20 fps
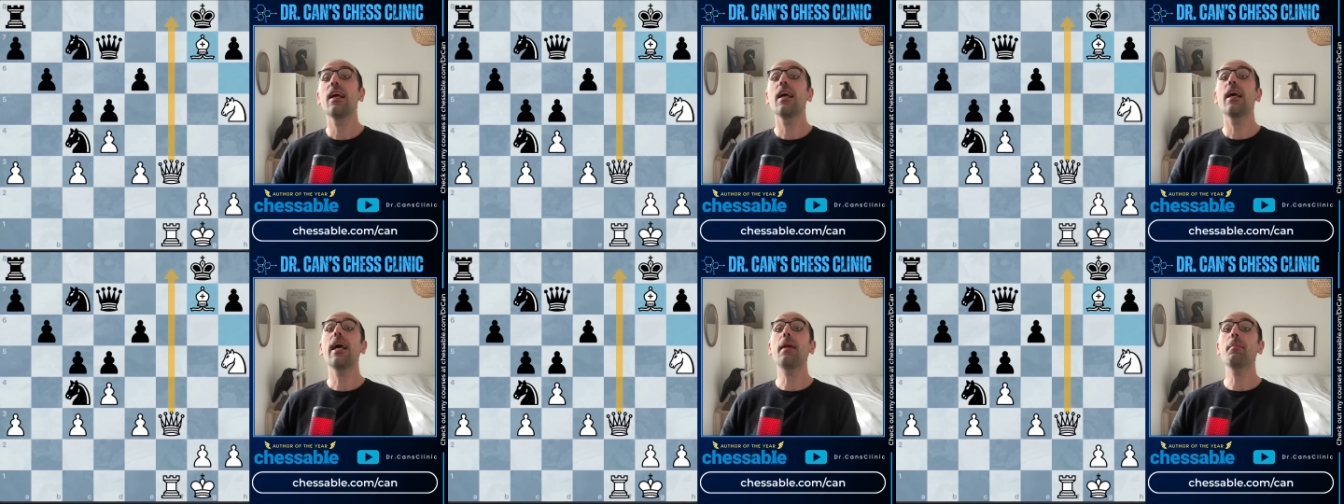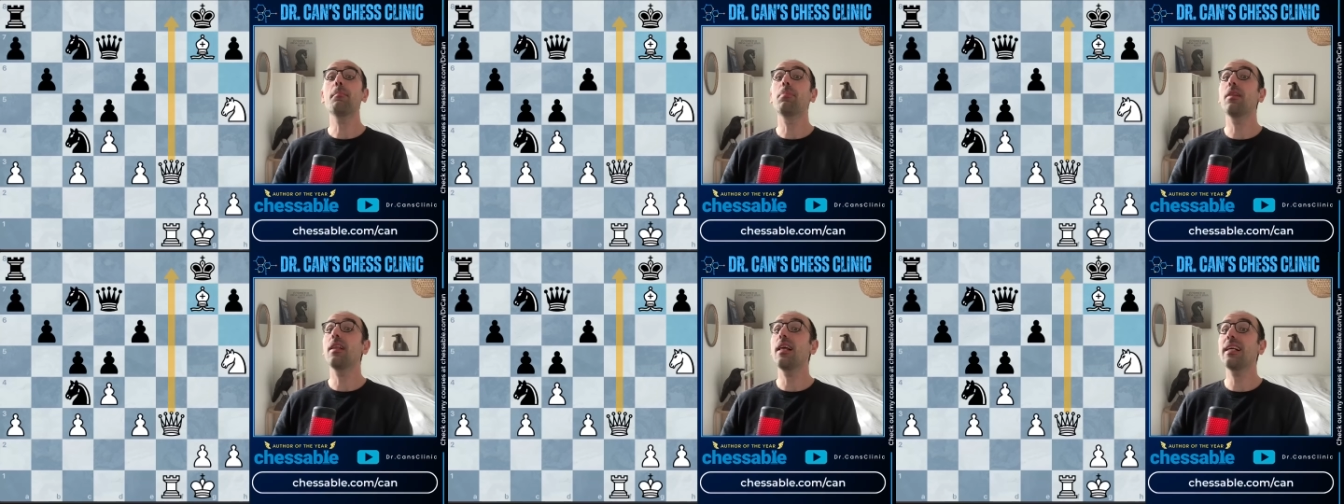and
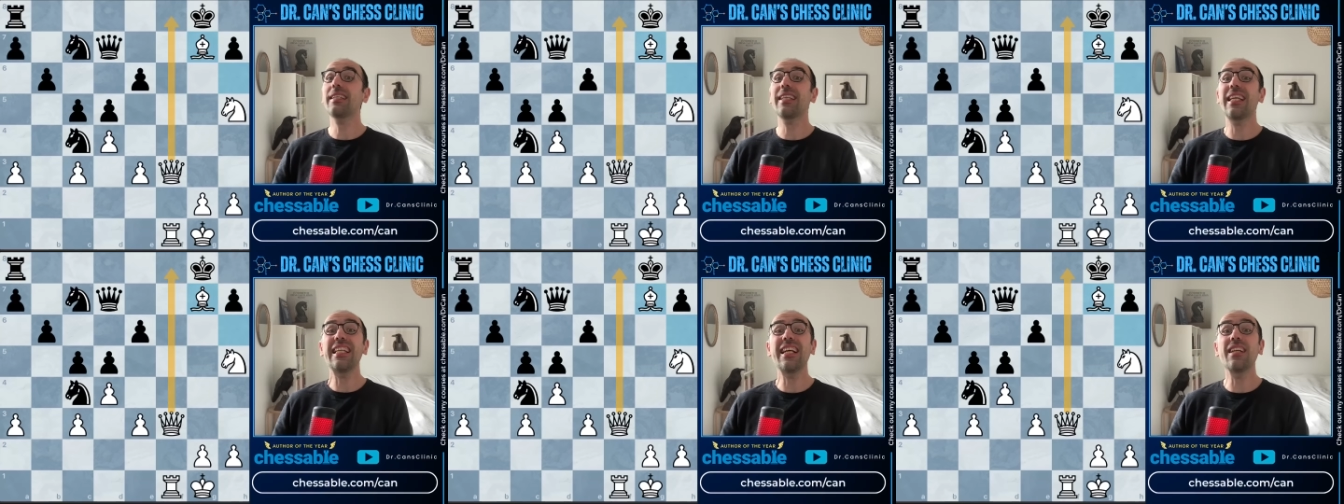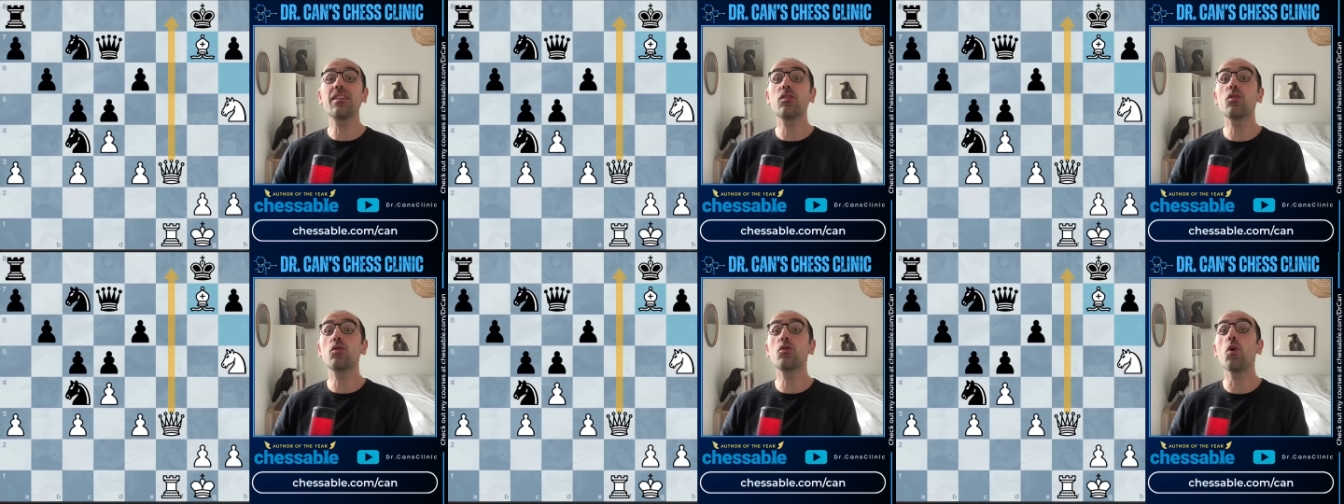black
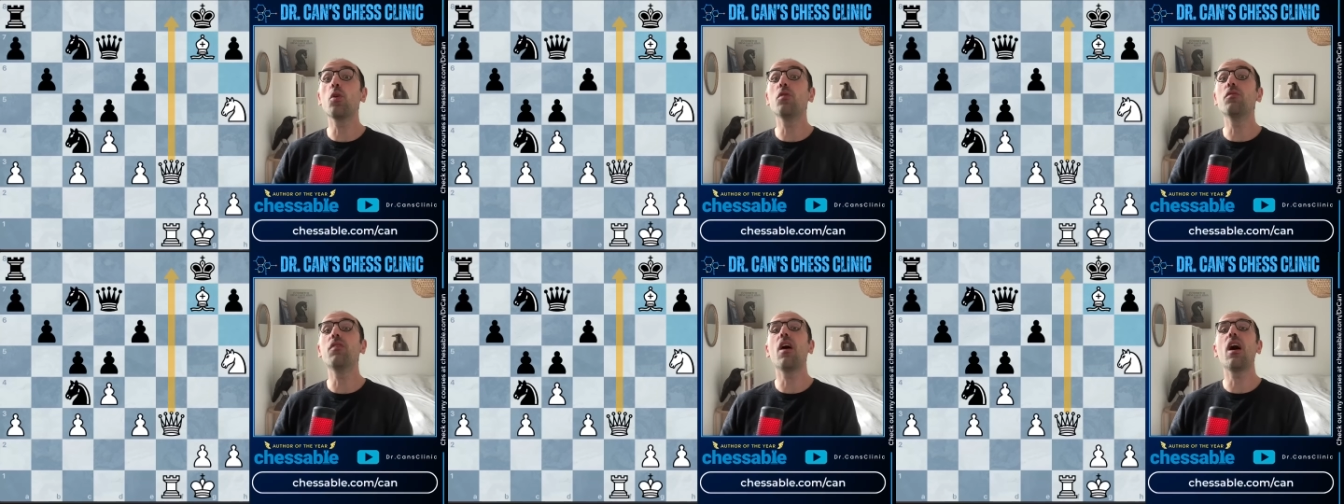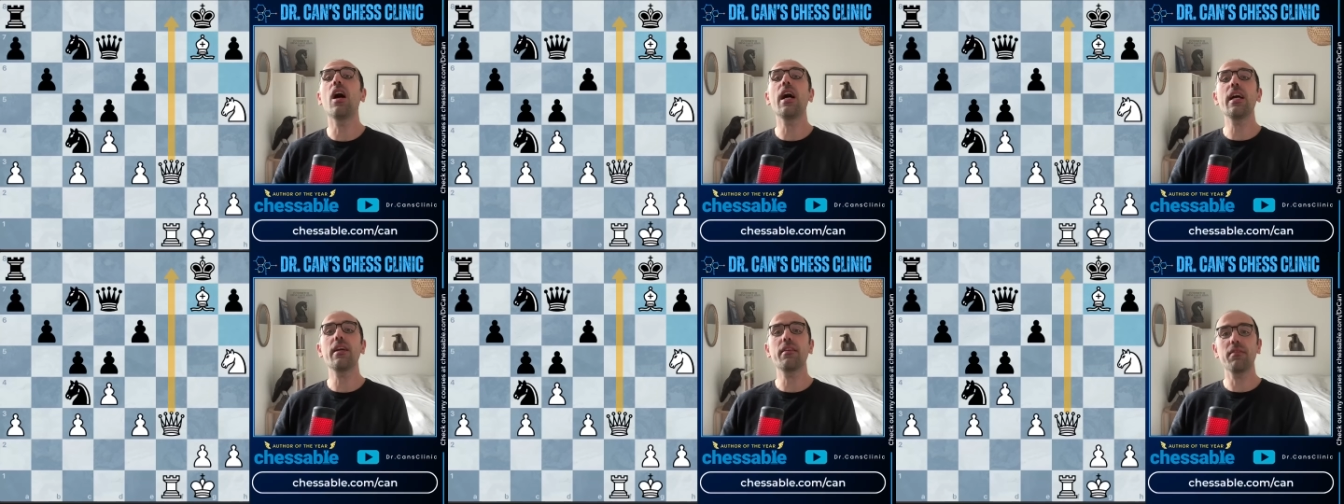cannot
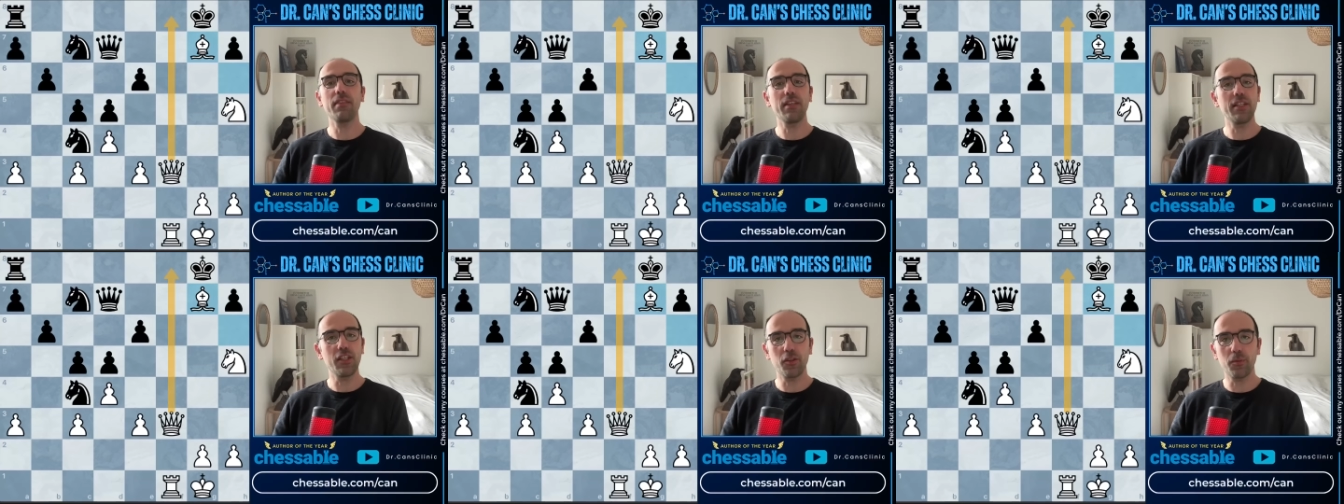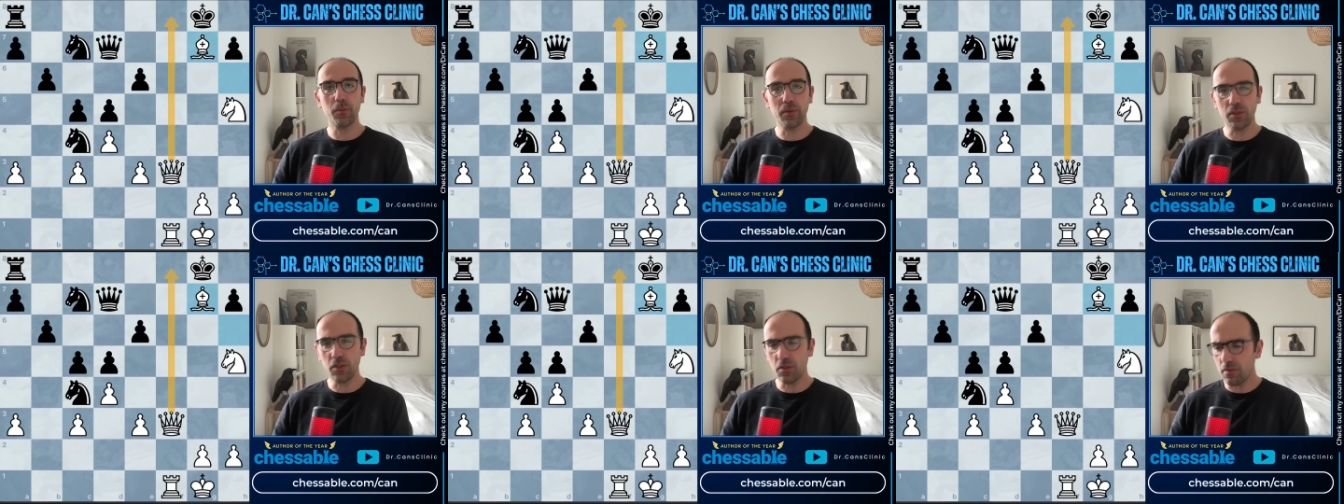survive in this
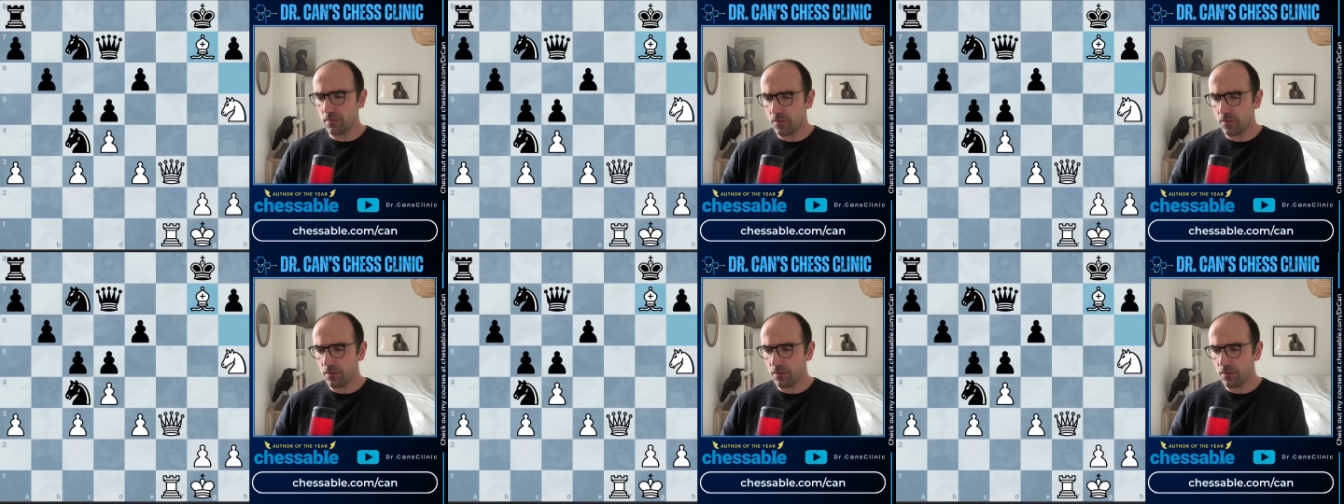position.